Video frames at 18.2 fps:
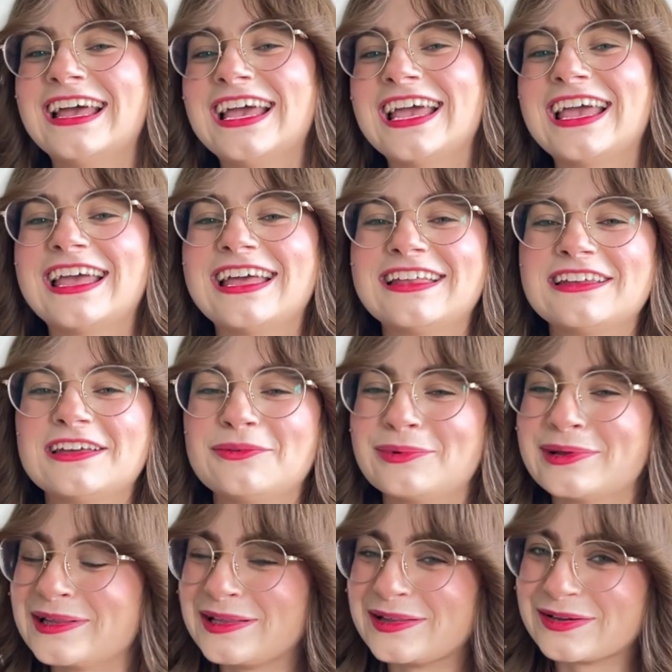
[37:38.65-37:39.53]
and I
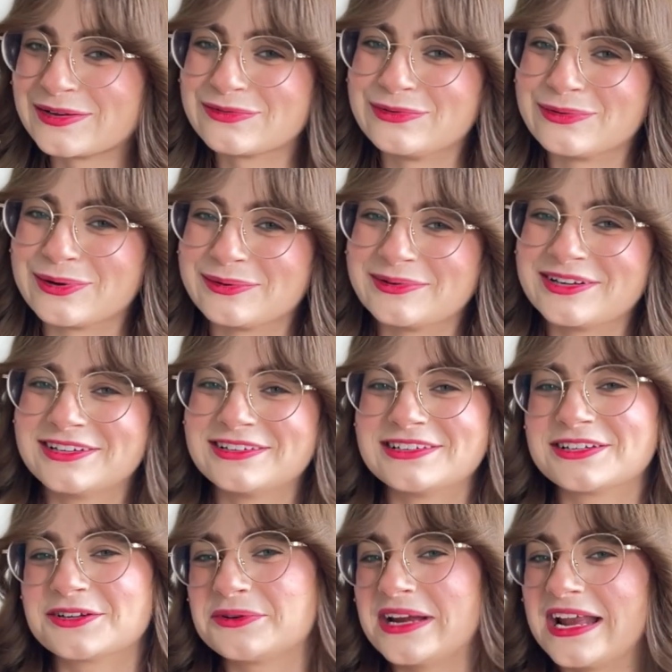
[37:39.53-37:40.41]
really look forward
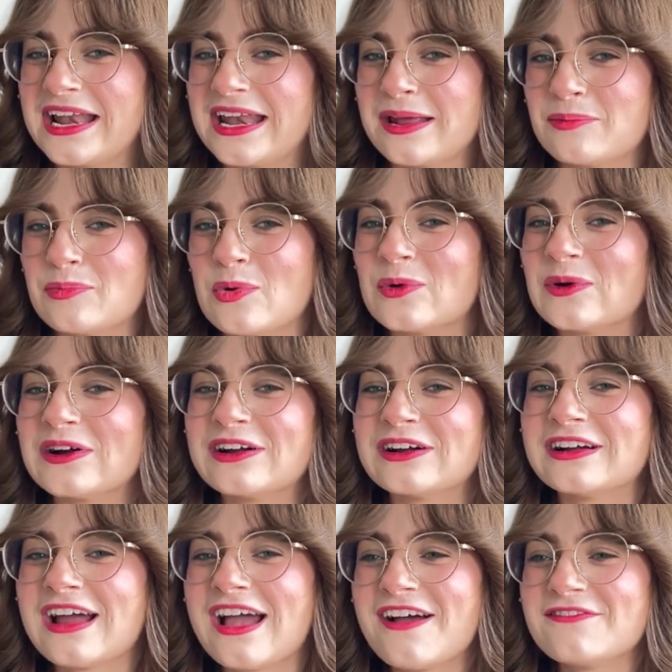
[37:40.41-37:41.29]
to creating
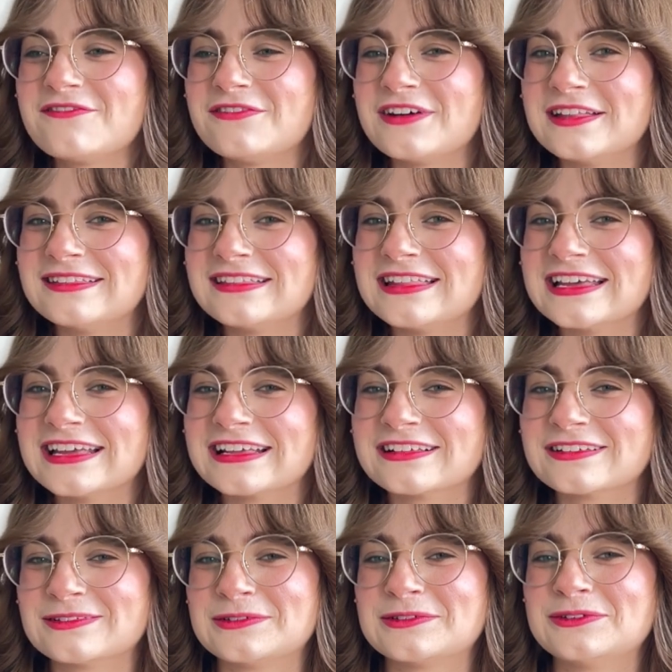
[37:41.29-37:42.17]
more fun
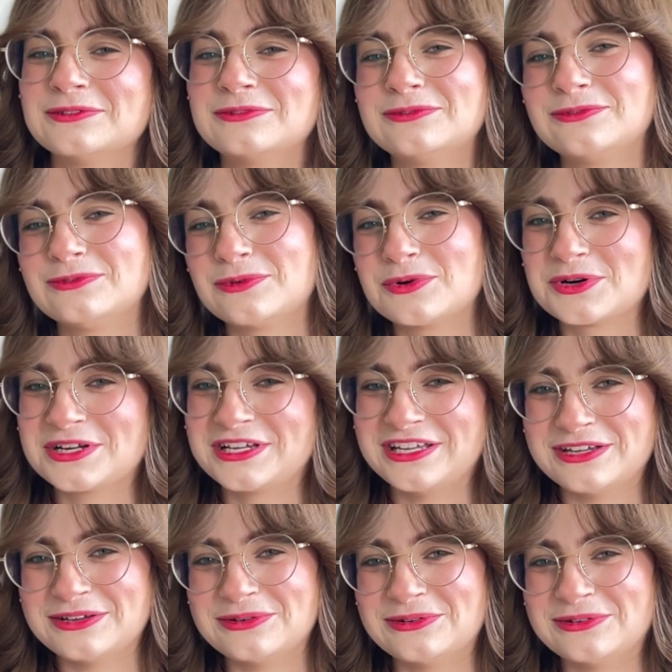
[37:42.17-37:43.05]
things for
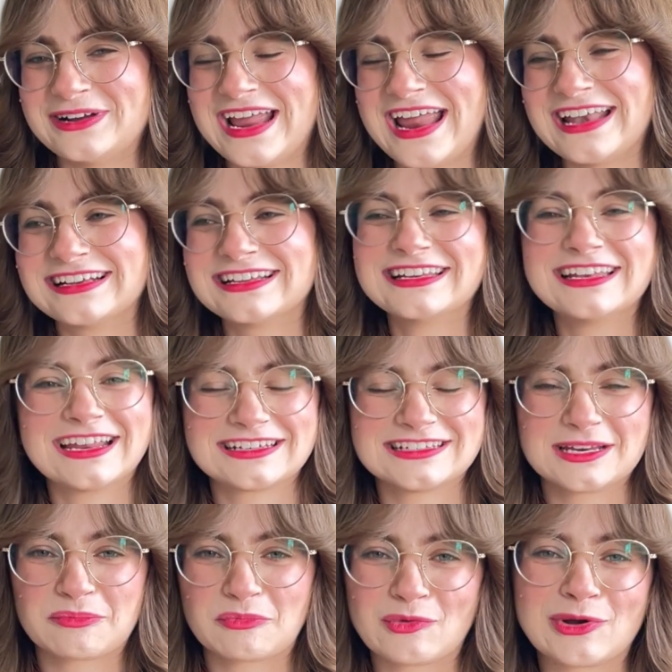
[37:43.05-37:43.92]
you and
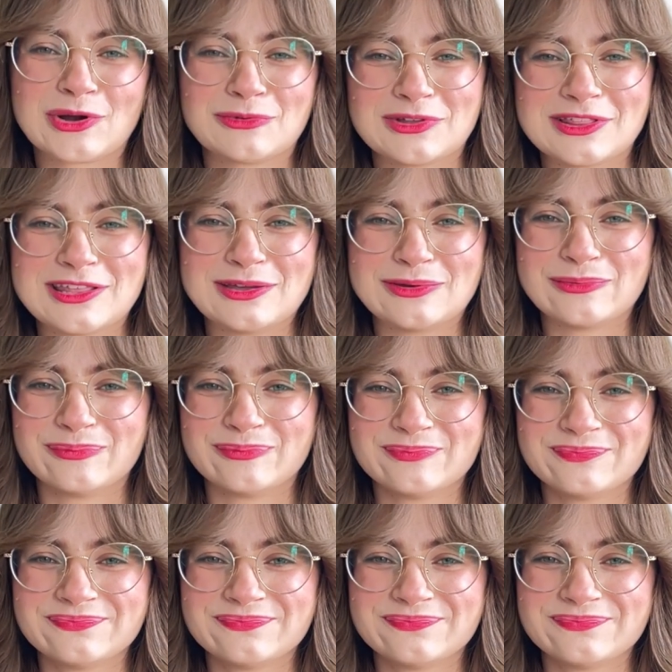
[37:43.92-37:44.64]
connecting more with you.